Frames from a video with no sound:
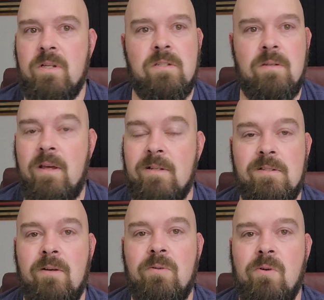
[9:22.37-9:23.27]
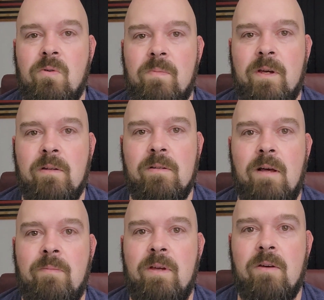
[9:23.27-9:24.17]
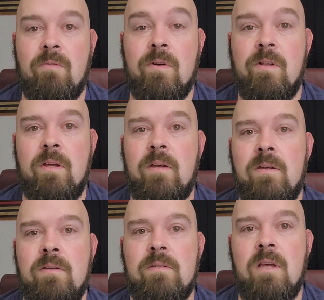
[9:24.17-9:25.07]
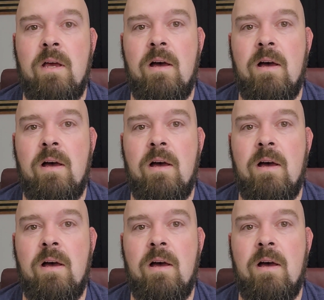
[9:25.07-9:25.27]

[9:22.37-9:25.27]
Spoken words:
It's so cool, man. I mean, it really is.